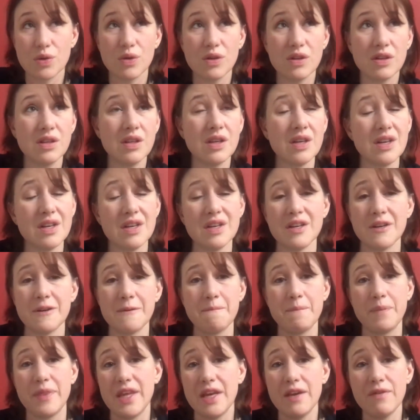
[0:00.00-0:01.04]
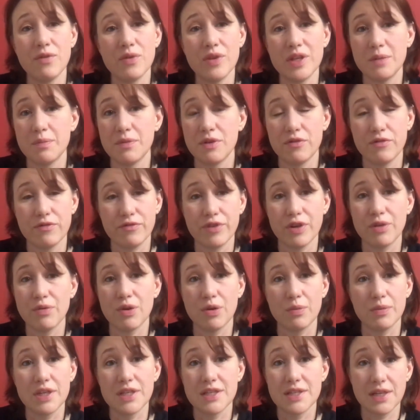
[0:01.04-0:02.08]
old. They've only been free
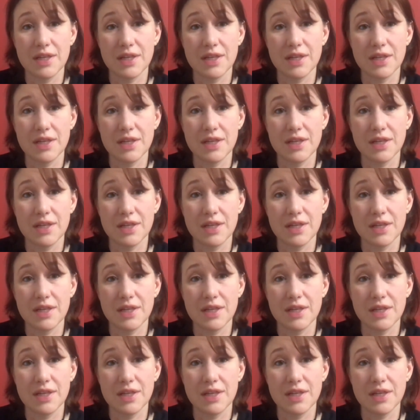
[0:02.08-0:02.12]
roaming